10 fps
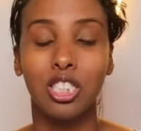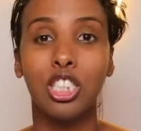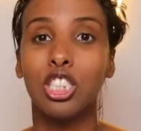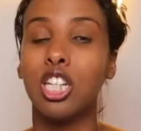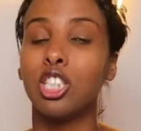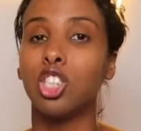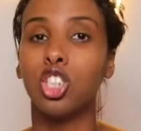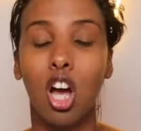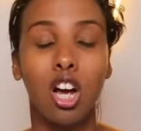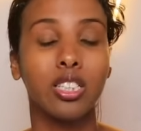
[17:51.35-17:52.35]
She's in
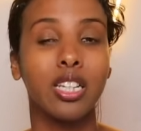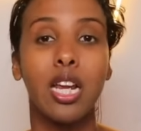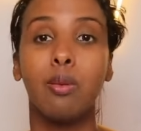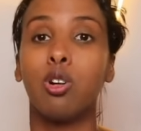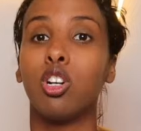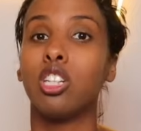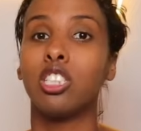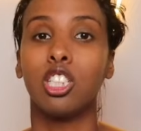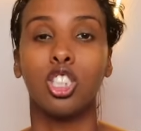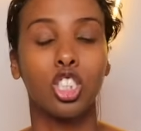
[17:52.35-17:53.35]
shock, the neighborhood
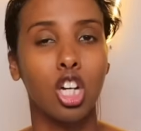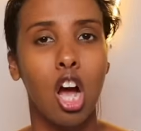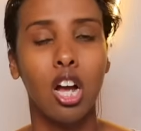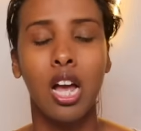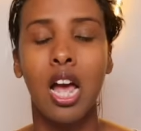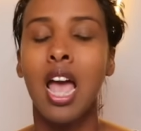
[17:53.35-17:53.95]
is in shock,